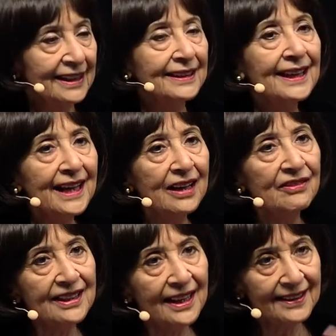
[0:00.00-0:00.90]
they have
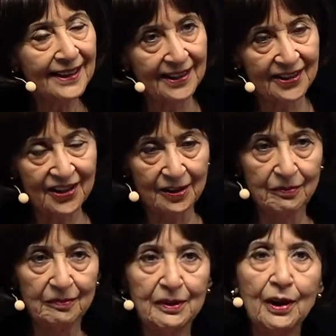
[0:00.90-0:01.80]
another
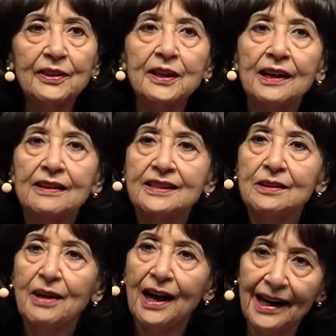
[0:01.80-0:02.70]
custom, not the
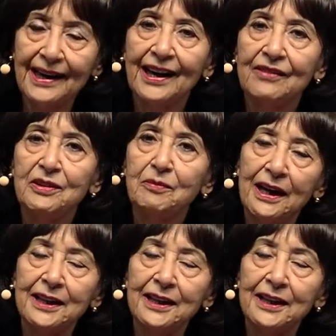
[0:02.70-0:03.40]
custom I have in my